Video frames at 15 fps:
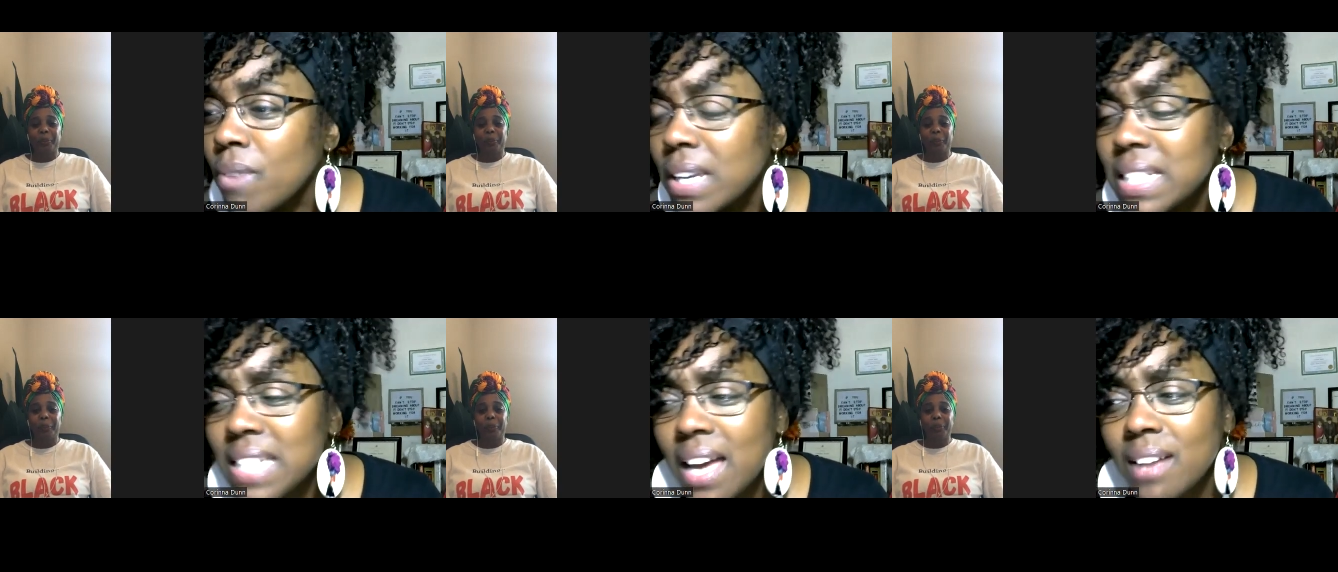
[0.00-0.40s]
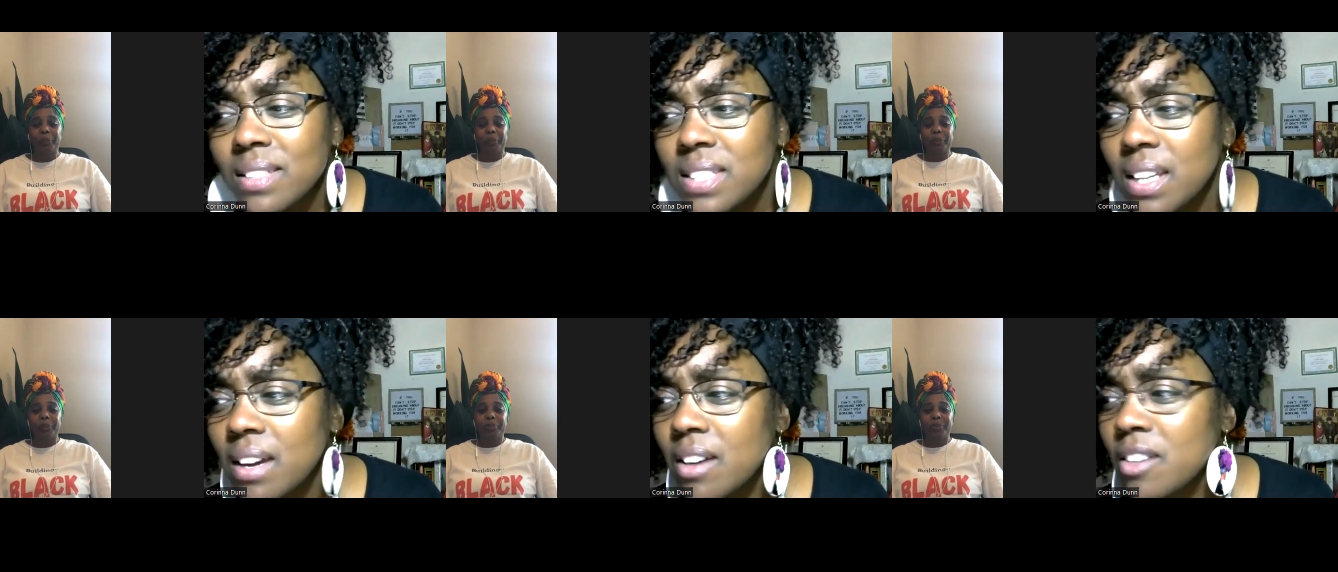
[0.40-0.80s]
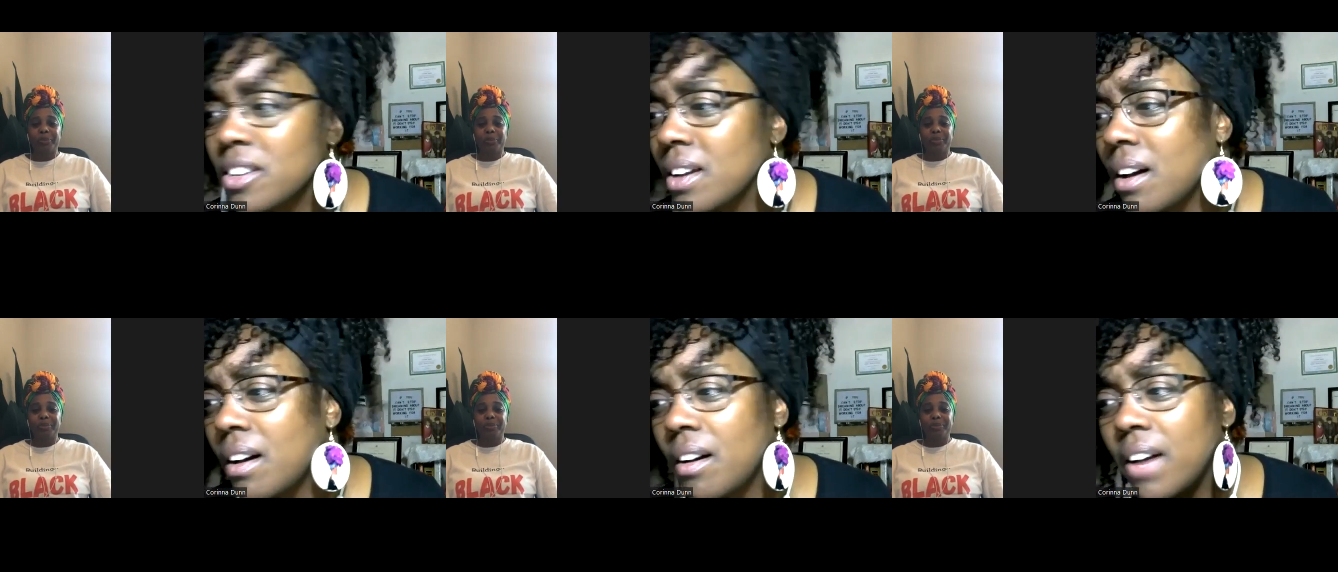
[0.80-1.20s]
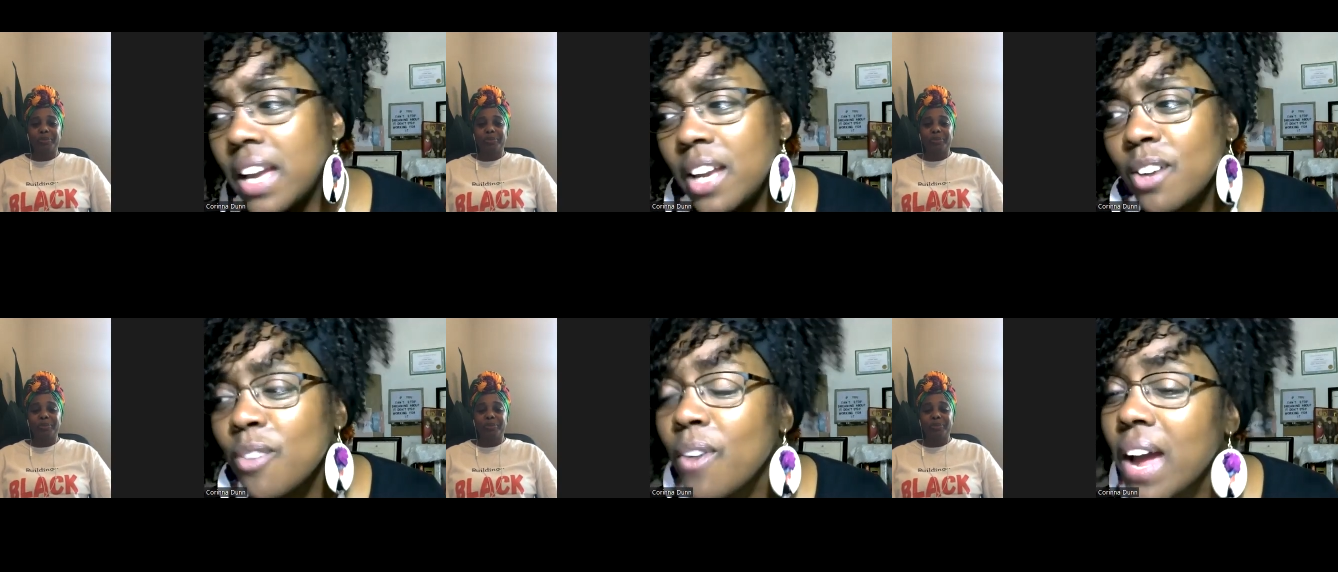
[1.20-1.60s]
Speaker 1: Reach out to her, y'all.
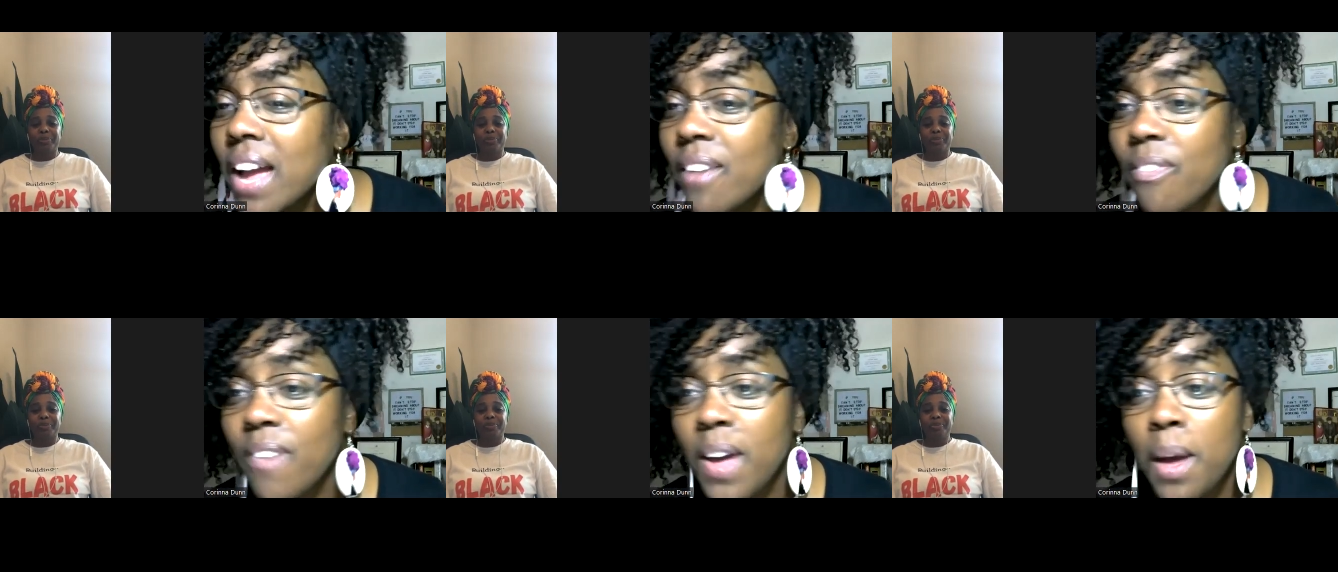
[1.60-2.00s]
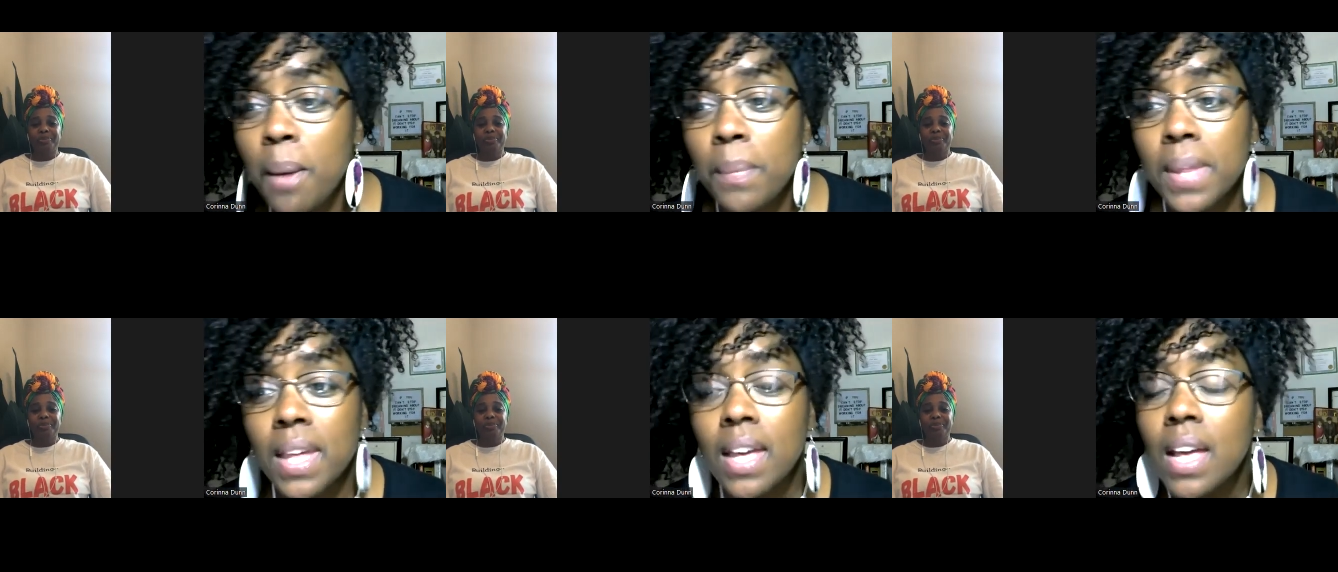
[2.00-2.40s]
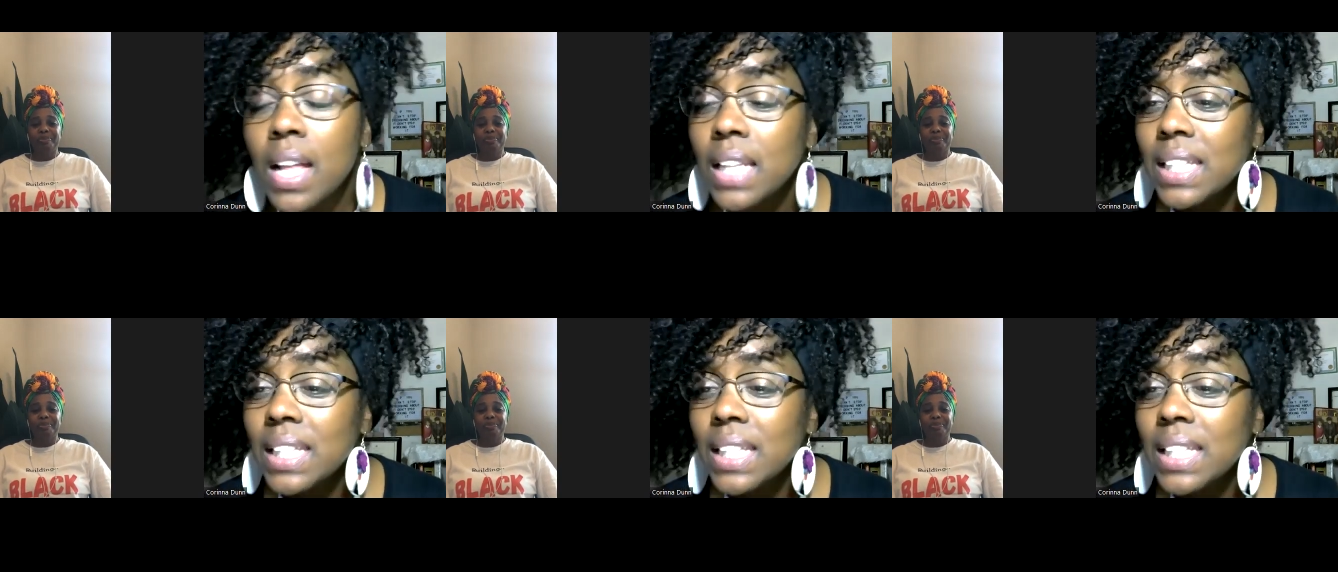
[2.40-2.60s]
Interact, family.